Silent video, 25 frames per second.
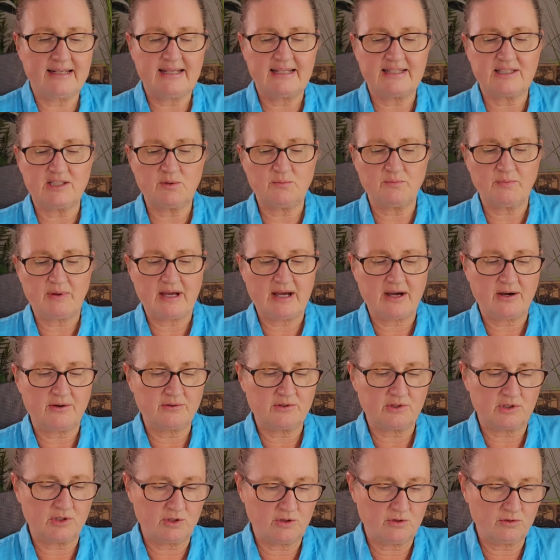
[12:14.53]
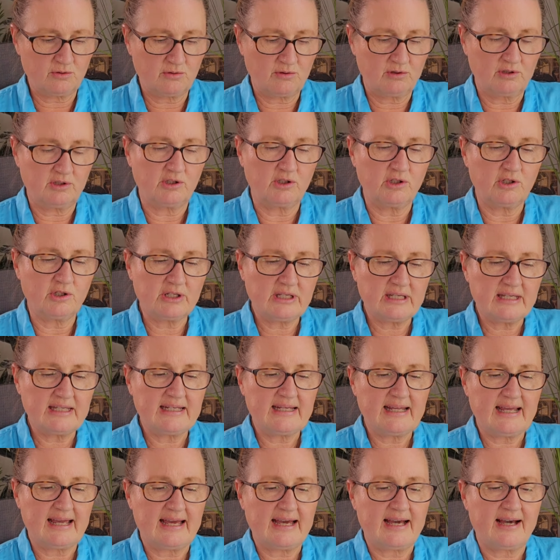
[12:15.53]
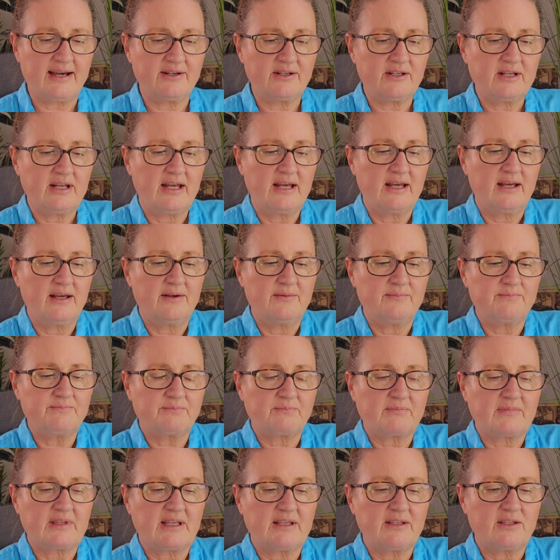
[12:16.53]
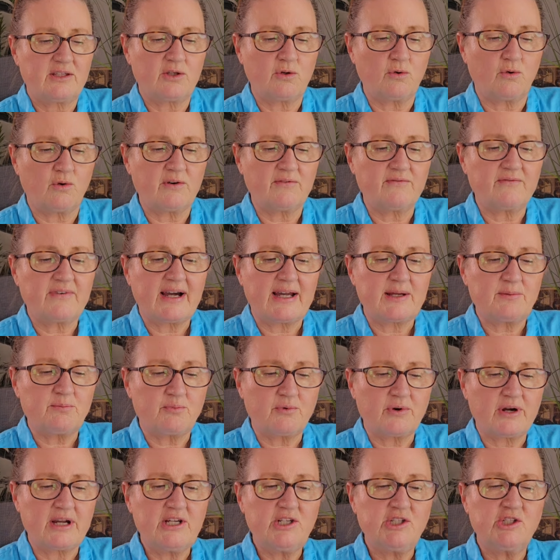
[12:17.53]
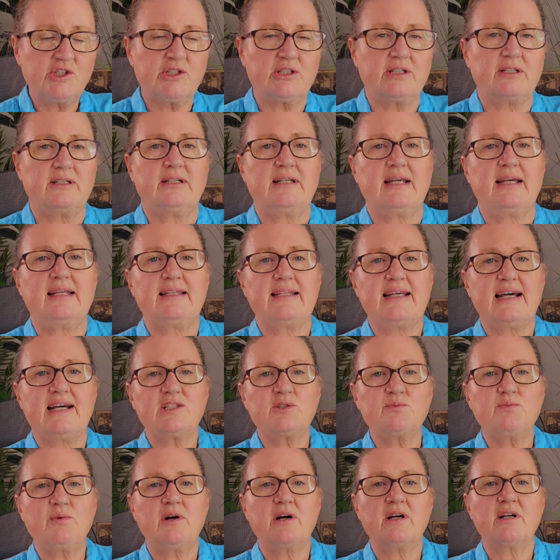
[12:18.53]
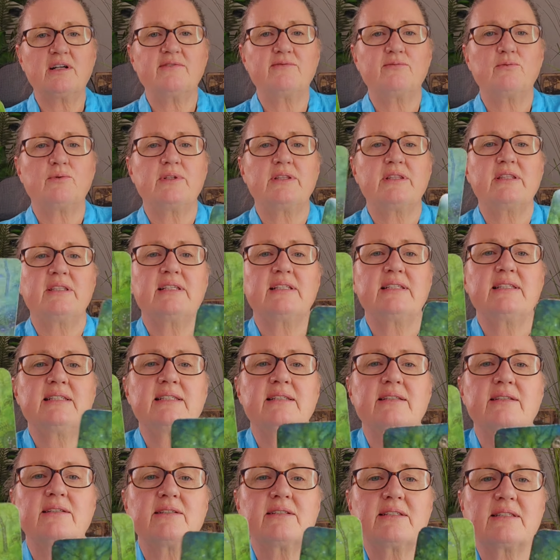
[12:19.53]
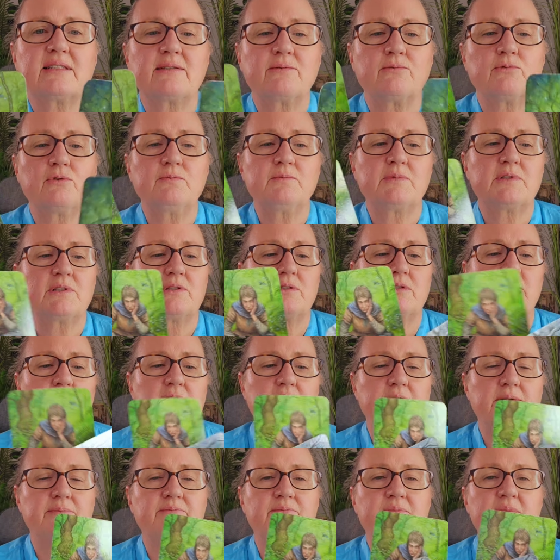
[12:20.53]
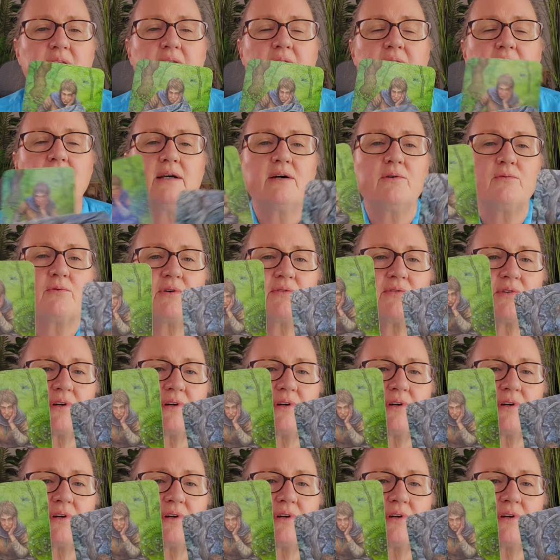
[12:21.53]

it's about you looking at your vibration. And that's part of what this is. Oops, sorry. We've